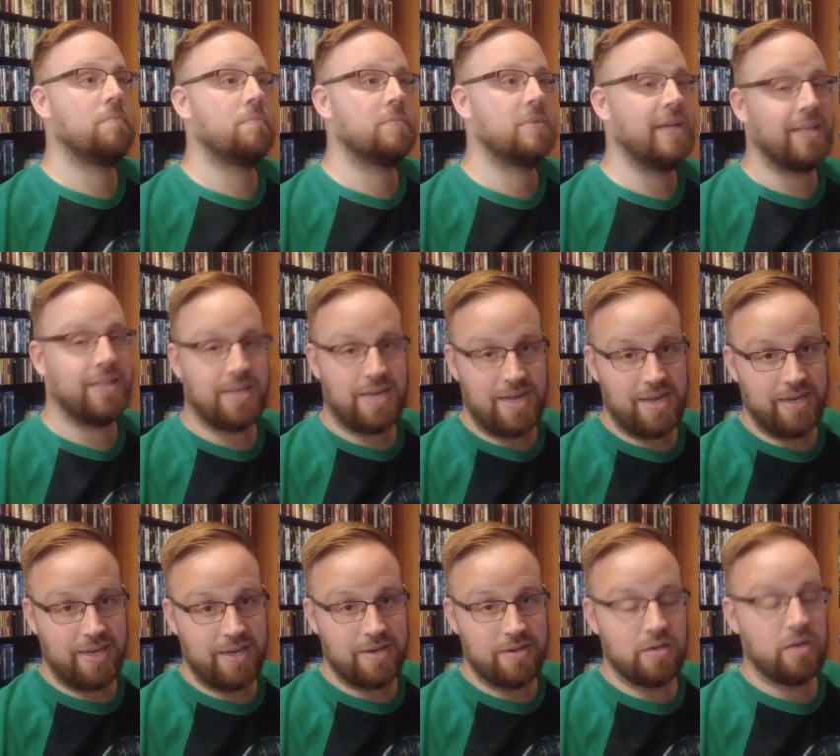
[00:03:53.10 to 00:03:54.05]
Take the high
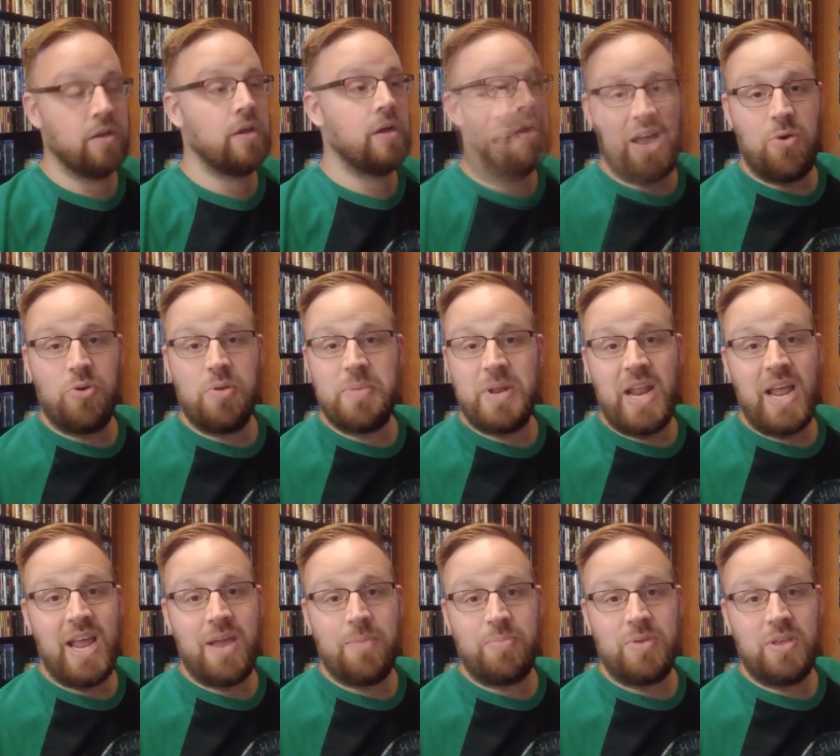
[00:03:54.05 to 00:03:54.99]
end. I would have been
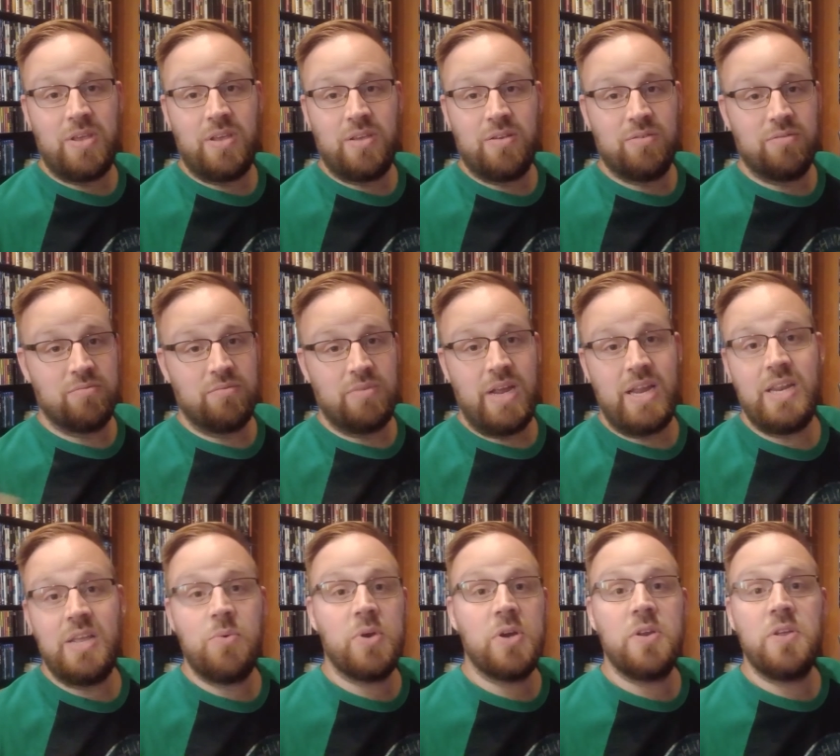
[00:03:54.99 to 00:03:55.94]
happy
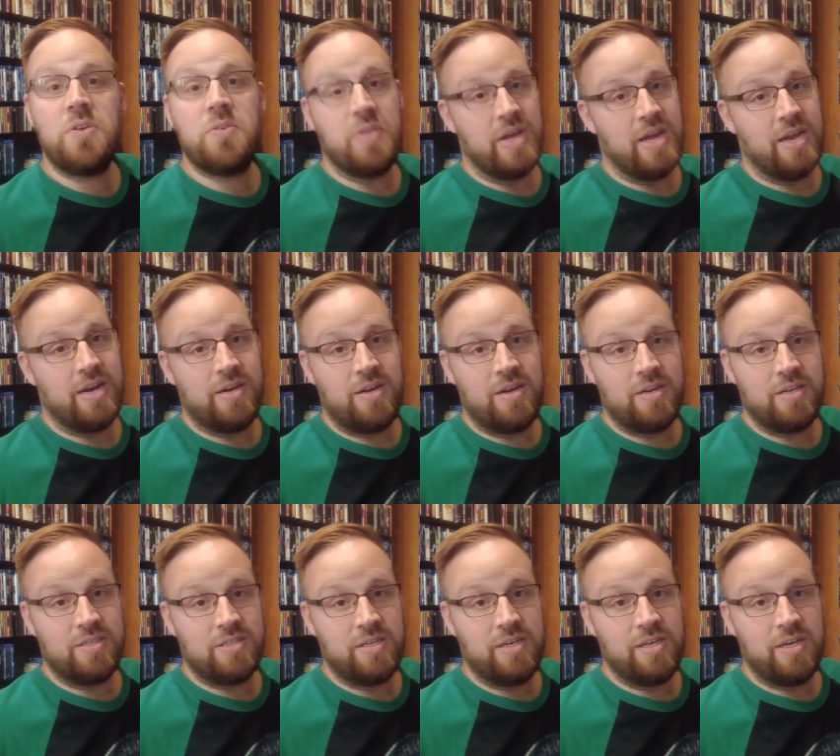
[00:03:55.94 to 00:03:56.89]
anywhere near that,
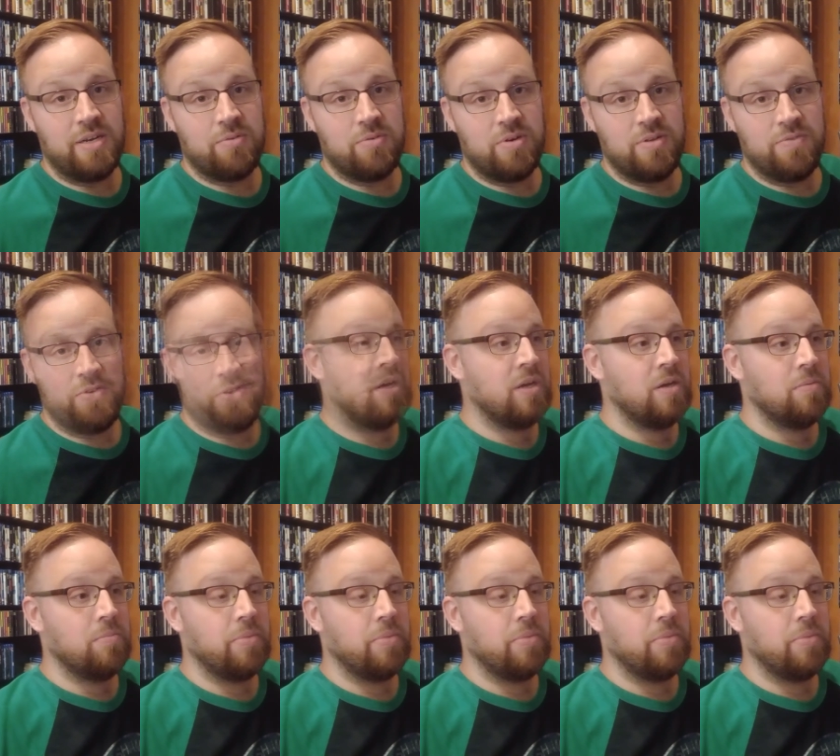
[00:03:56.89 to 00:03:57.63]
honestly, to get rid of it.